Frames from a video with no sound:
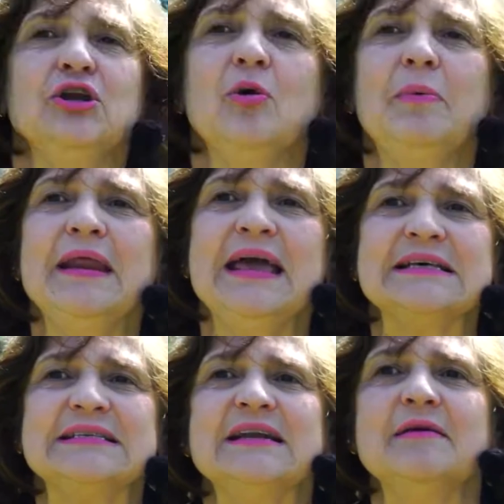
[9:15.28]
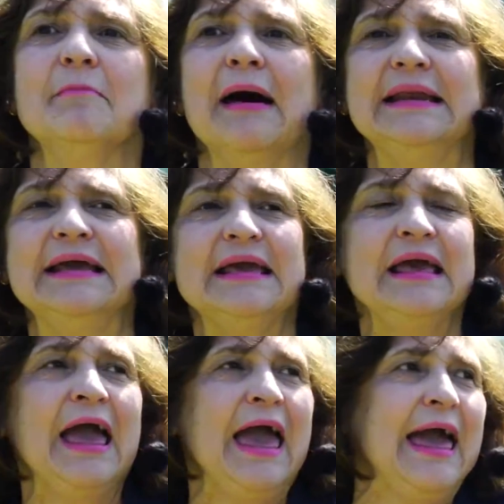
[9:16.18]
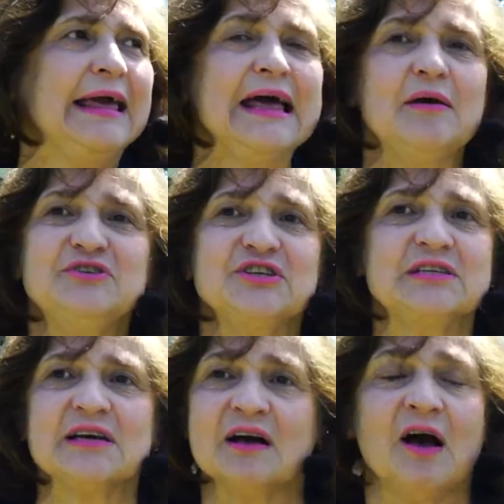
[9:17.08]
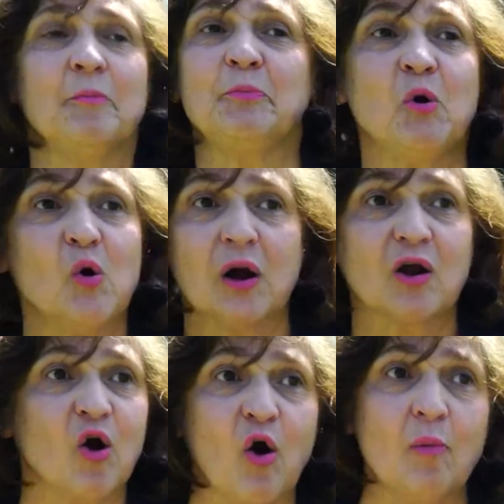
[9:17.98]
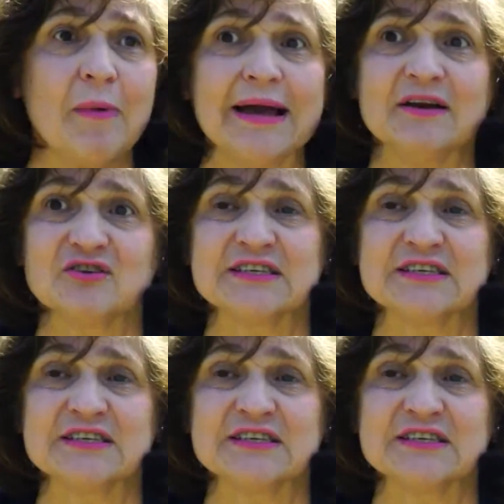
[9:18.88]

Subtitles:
Nobody has any money. And I'm just a poor coal miner